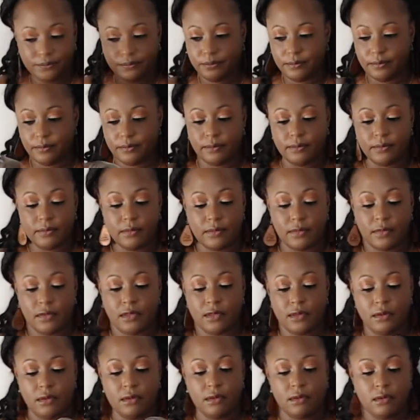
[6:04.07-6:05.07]

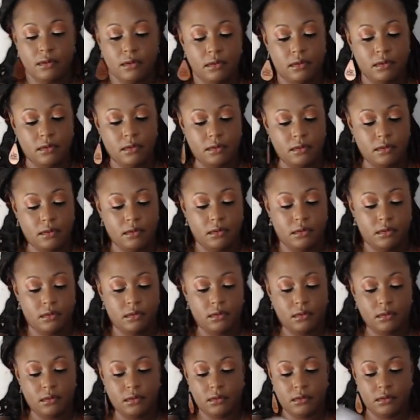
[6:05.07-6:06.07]

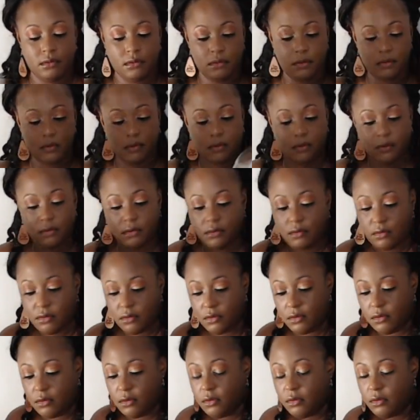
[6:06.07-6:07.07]

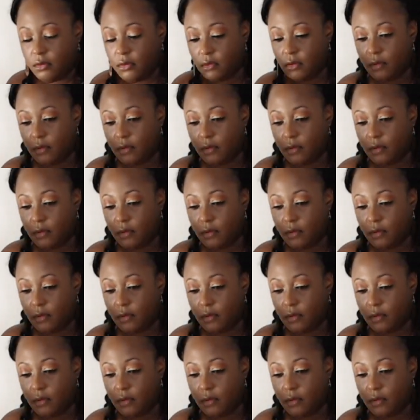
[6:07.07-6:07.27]
Nobody speaks.